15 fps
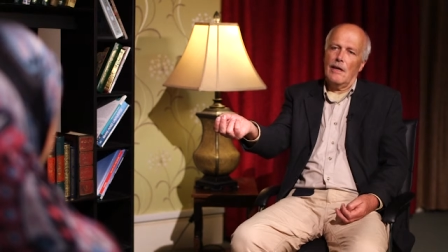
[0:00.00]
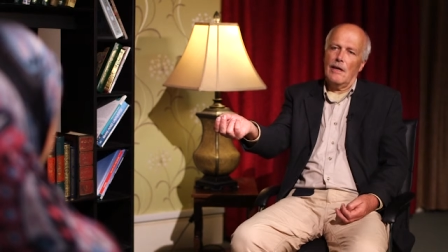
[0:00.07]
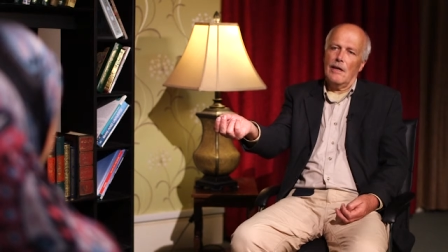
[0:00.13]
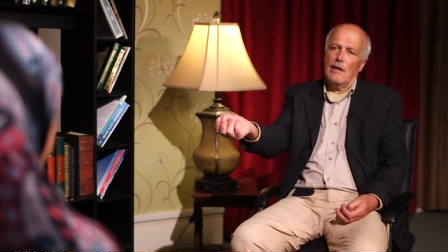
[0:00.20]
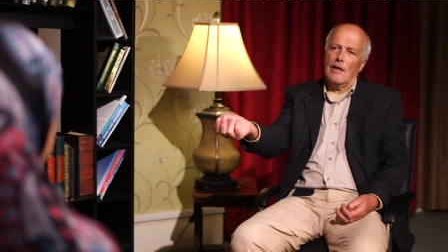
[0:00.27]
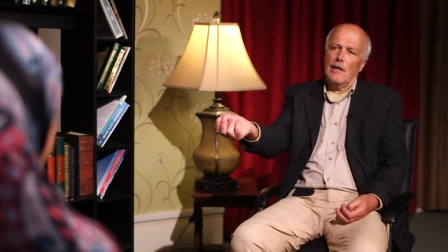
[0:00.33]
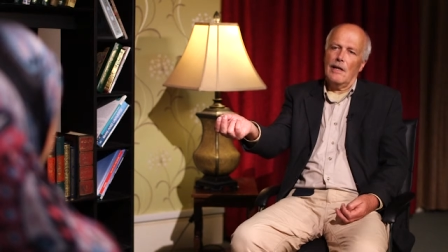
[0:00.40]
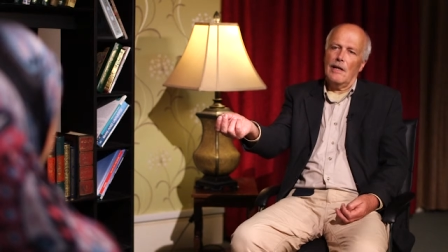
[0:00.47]

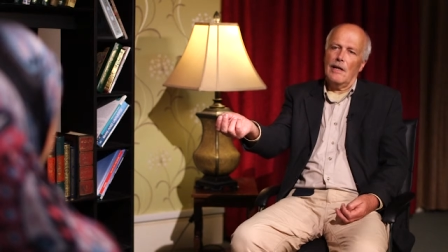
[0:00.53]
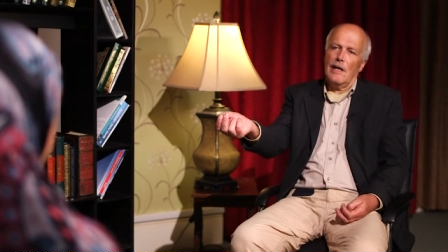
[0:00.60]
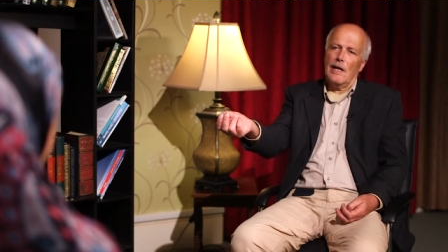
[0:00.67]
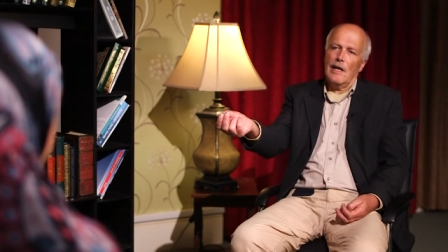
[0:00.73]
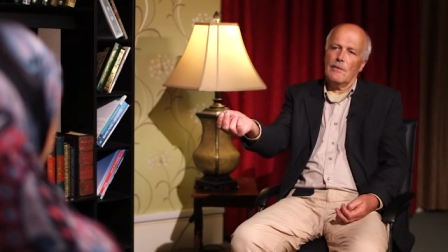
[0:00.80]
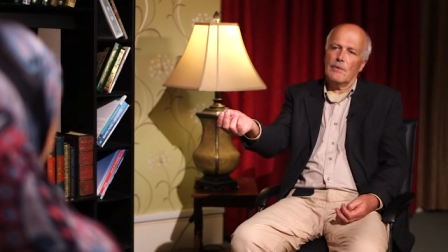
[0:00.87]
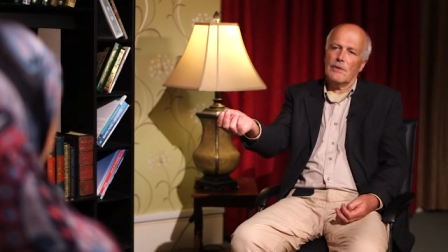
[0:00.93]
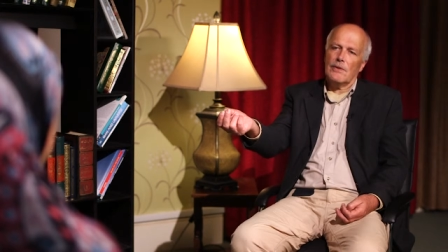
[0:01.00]

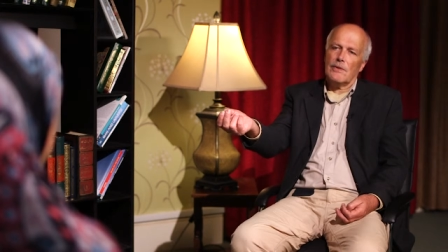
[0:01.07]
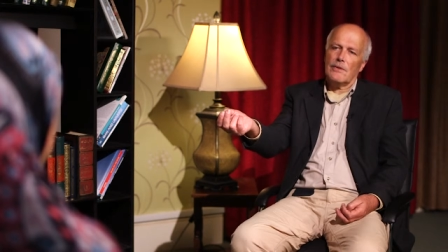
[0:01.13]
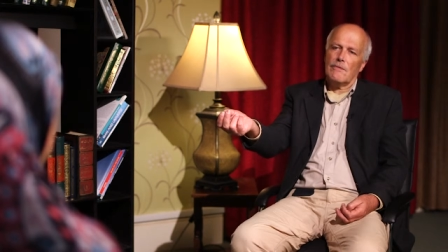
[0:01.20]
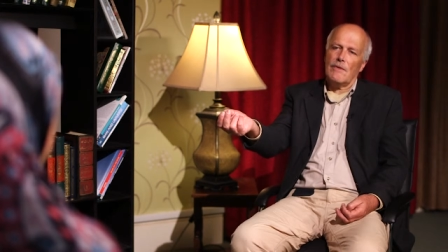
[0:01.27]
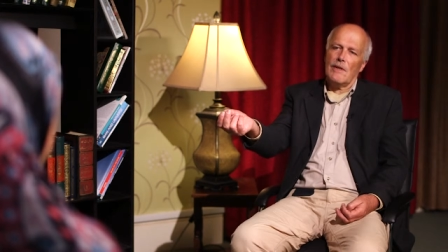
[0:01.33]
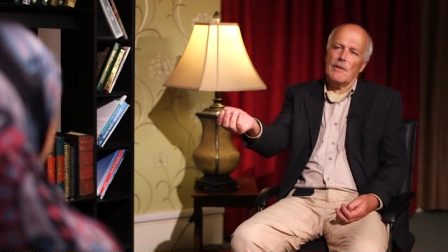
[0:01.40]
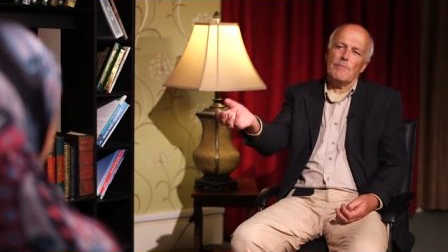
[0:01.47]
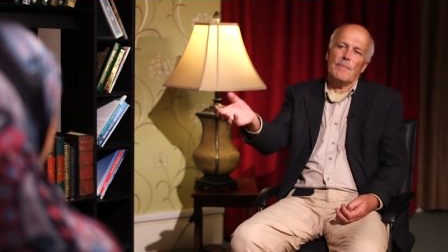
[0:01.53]
I was
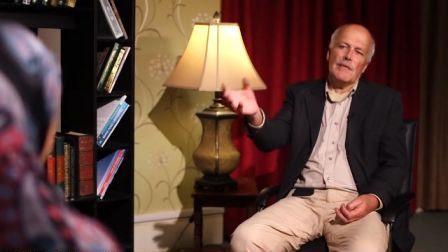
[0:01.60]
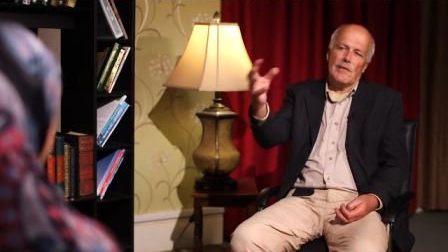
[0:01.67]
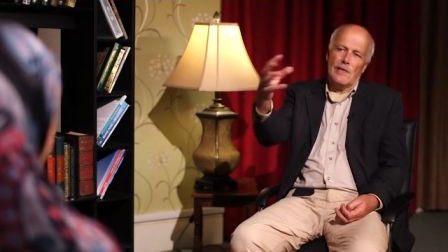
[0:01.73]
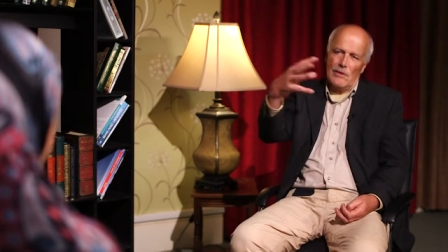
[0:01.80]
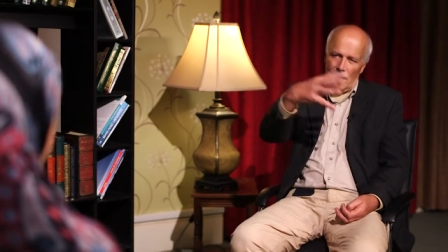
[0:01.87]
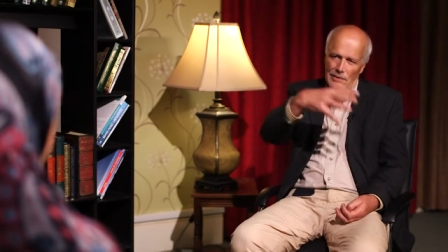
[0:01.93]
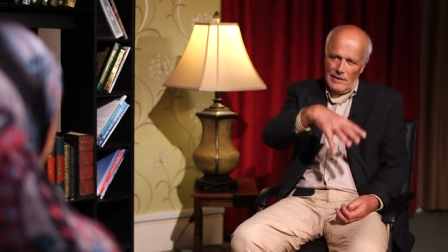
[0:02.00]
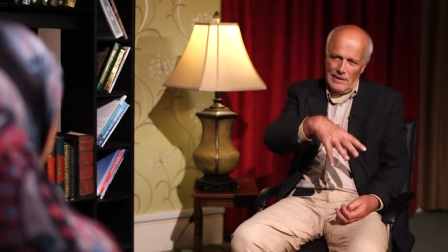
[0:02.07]
very
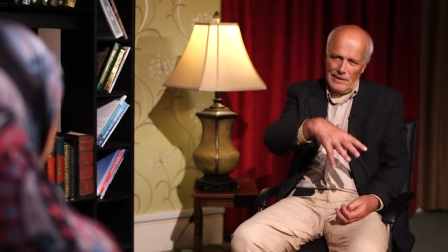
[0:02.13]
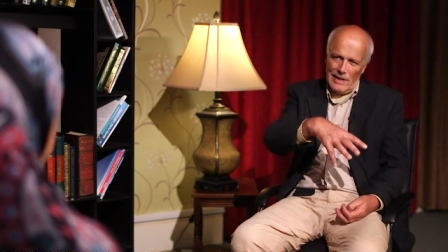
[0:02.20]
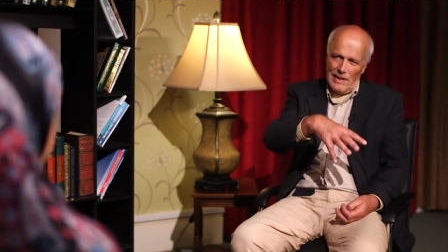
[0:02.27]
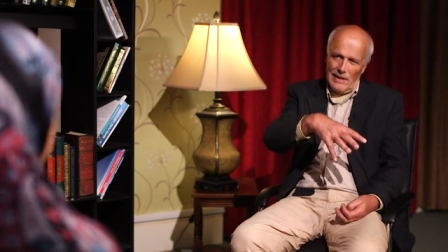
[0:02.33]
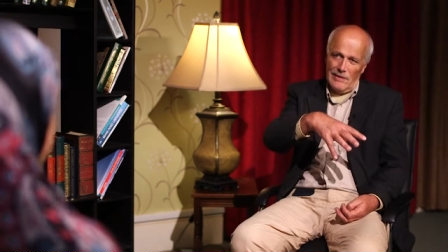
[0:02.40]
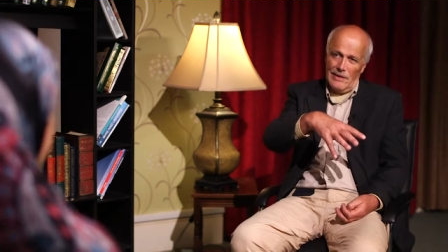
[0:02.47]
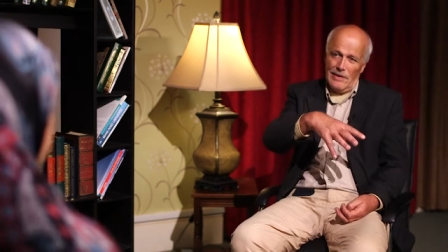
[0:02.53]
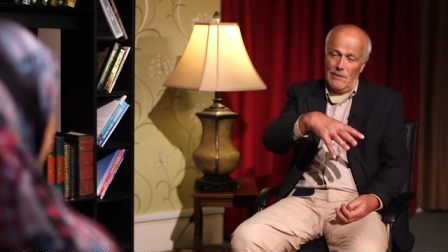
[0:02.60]
busy on the
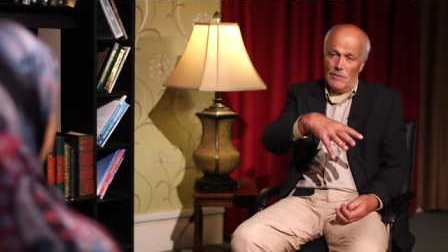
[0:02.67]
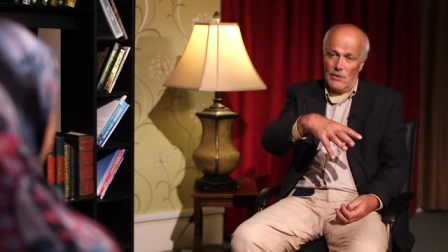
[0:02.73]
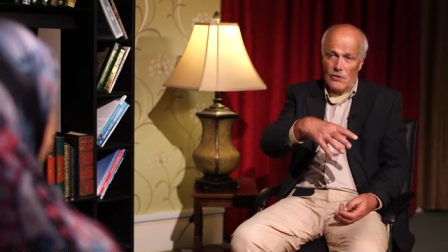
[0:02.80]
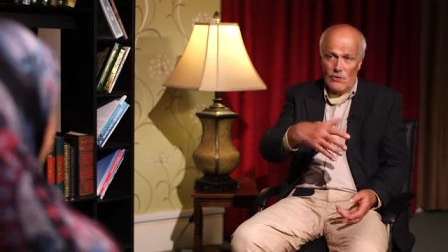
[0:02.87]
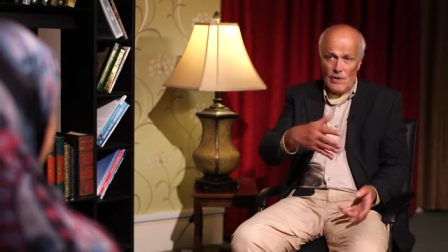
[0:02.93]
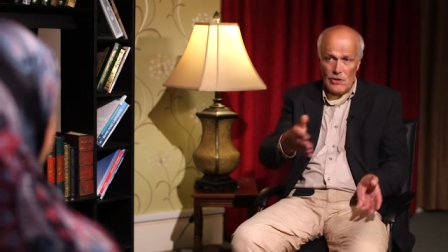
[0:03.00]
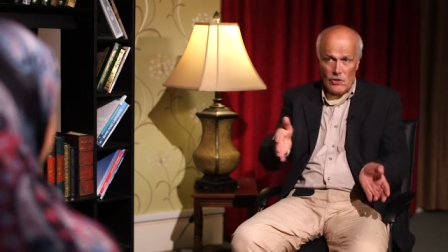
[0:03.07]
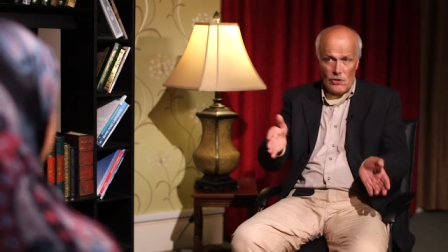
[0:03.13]
day of the
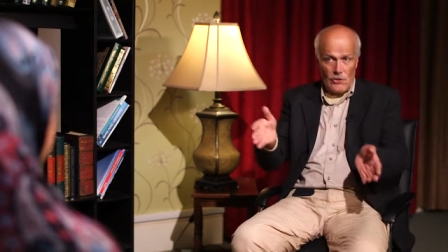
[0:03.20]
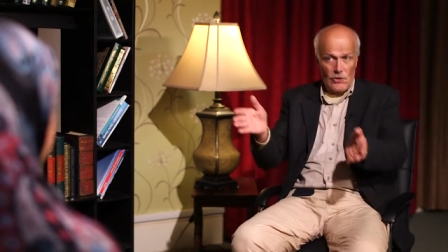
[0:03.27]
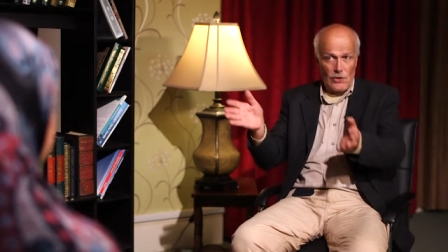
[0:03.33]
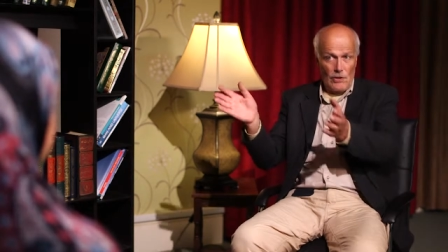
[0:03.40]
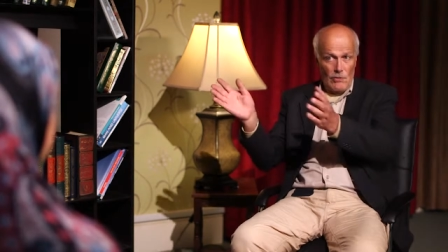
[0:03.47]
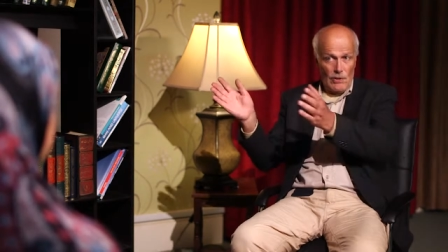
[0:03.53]
demonstration, so